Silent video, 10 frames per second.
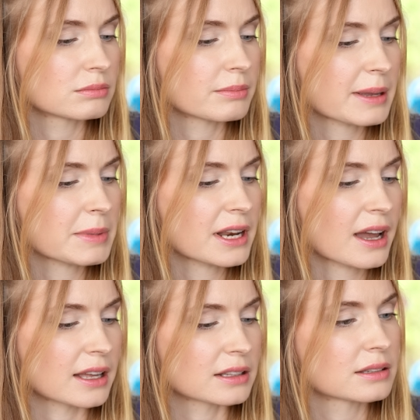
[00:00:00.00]
maybe
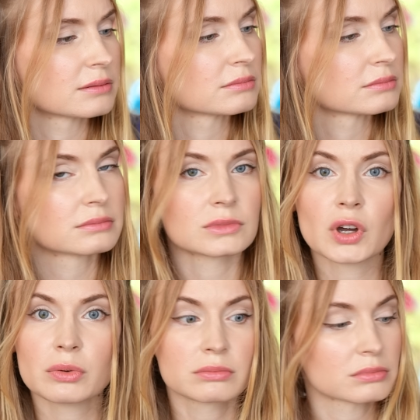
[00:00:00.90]
not.
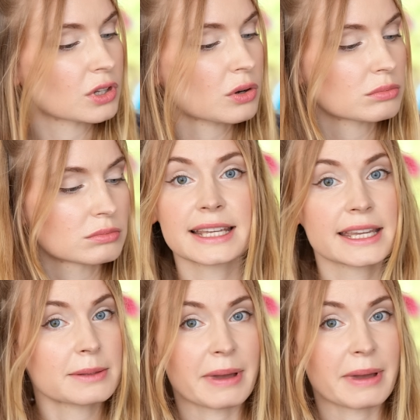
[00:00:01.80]
No, I take it